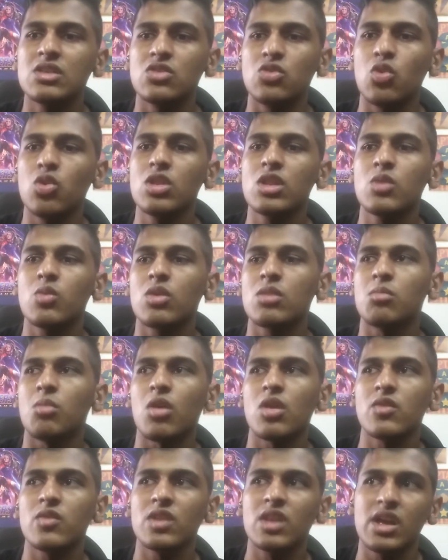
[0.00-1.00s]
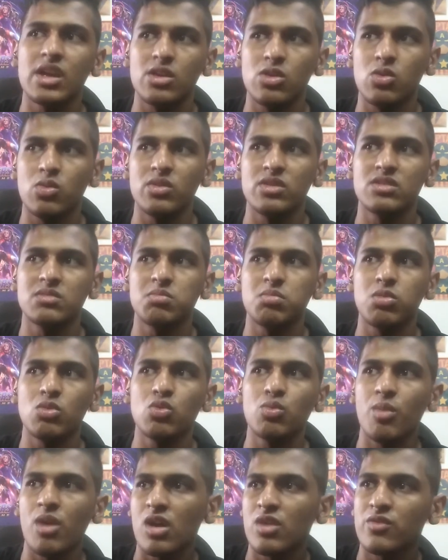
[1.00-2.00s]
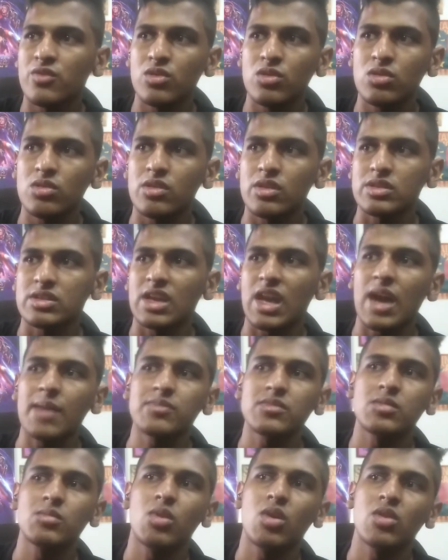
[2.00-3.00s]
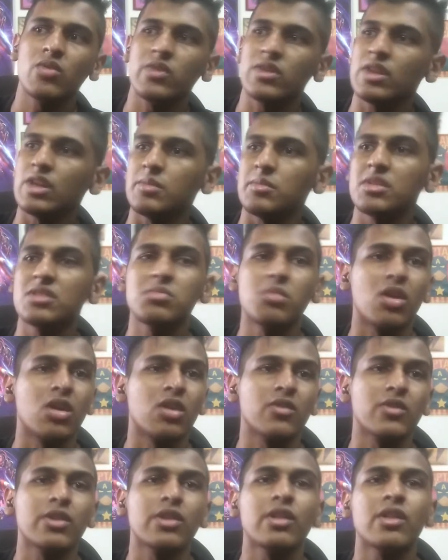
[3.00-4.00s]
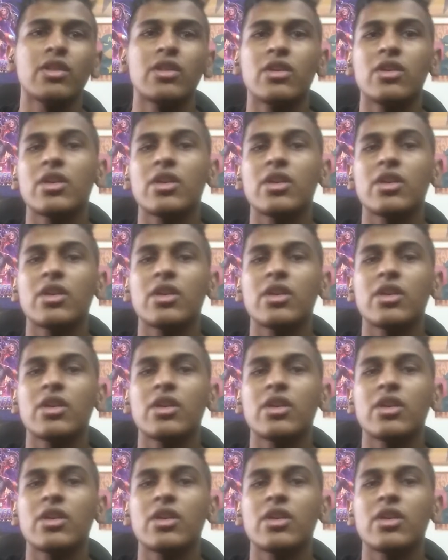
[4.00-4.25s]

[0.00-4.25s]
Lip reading: The only one Marvel I know is Blue Marvel and Captain Marvel and Miss Marvel.